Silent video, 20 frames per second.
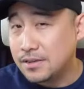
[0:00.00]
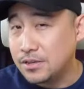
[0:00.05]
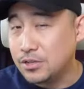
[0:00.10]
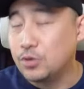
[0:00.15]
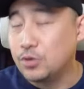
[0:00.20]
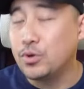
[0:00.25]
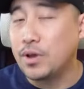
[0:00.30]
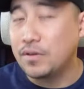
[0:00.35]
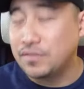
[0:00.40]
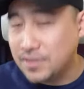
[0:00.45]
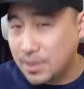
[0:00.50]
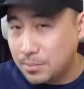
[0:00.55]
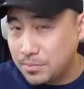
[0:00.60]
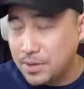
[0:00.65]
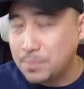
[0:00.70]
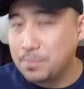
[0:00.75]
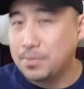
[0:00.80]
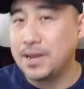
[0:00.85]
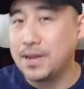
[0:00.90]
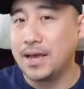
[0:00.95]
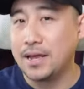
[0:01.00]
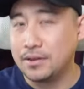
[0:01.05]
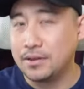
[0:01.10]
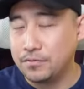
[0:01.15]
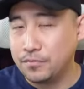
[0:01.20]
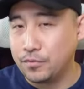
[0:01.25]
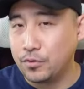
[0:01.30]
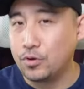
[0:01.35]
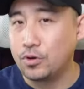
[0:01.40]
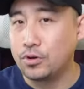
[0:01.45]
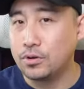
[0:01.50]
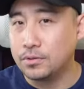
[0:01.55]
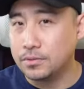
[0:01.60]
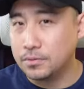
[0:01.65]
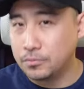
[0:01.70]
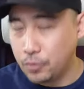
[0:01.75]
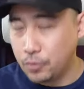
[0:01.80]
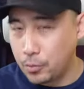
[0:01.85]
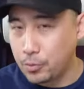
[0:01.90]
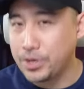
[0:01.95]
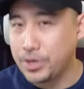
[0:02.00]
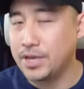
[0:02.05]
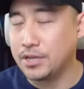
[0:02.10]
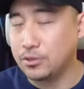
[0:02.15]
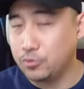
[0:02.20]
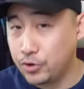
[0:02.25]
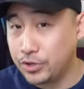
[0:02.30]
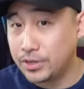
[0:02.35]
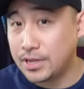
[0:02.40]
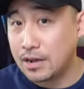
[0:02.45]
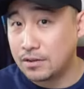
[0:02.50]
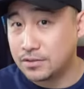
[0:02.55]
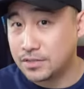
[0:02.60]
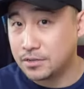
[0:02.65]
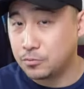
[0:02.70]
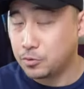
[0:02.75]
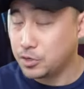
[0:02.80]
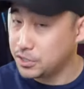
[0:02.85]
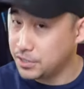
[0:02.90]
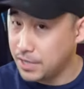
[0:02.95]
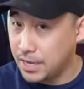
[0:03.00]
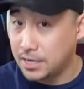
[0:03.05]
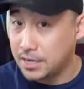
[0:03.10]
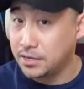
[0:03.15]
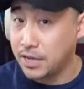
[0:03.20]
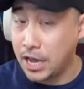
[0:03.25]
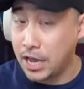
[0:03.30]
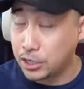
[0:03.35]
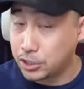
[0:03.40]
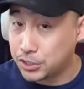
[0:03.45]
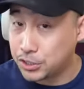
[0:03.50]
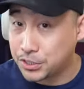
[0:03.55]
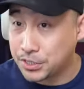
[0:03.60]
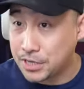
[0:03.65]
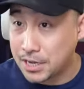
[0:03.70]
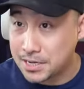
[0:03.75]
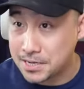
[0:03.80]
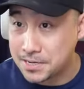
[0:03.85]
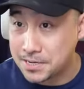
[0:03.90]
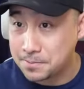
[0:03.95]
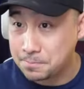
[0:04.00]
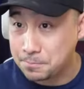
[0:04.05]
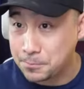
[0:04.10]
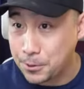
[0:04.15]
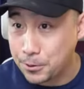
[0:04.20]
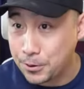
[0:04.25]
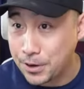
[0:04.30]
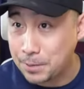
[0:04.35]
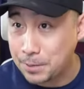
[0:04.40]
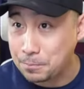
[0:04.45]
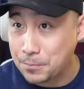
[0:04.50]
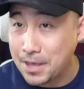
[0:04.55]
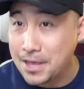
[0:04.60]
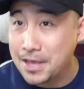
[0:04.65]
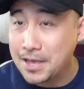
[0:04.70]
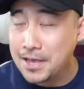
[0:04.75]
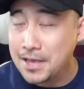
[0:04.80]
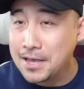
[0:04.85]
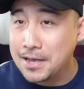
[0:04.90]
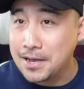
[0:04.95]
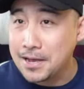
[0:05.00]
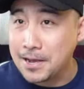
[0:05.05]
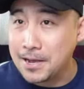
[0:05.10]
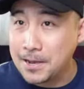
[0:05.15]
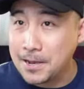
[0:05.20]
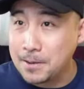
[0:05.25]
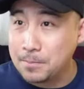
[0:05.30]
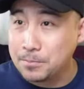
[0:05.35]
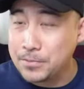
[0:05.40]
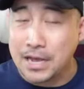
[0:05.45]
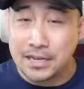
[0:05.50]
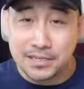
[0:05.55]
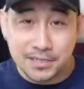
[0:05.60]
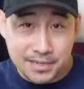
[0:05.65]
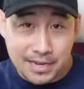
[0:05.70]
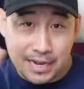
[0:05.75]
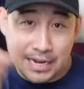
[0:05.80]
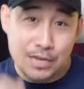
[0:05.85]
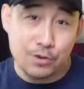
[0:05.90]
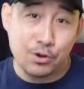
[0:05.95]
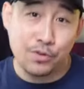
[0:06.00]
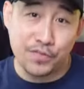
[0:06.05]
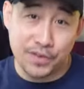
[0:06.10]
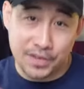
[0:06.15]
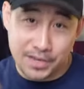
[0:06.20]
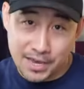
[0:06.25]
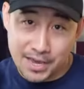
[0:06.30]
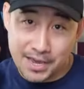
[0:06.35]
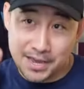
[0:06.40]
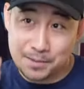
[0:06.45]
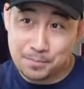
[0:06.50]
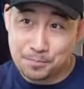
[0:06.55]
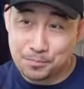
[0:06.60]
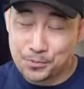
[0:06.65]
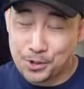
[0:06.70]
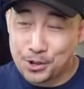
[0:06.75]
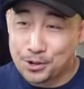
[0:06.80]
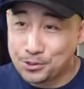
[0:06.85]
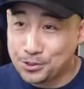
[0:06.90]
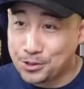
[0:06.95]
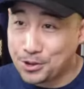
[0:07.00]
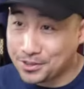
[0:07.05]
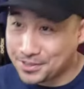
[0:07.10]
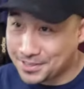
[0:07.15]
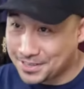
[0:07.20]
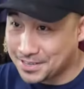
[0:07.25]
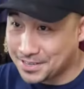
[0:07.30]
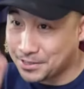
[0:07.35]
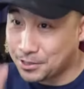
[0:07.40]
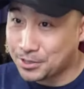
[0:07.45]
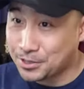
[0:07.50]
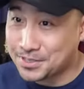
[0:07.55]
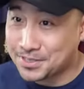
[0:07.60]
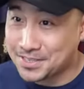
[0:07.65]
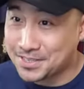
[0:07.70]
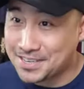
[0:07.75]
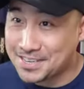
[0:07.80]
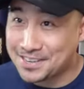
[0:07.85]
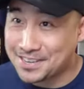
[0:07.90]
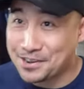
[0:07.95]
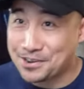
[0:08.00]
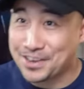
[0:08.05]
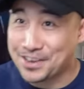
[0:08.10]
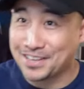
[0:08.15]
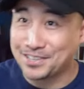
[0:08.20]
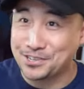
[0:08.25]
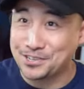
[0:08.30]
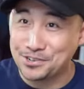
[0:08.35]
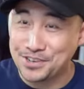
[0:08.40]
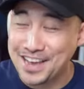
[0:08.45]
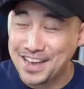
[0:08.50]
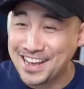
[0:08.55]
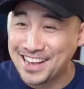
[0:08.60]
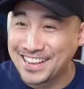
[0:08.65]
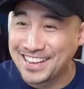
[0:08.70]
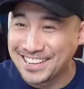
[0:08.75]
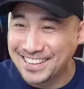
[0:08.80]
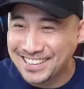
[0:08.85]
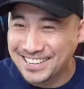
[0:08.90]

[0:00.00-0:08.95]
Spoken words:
we have something planned for when we hit 3,000, which is Agent Scully. All right. Yeah, Scully with a K, not C. Okay, so yeah.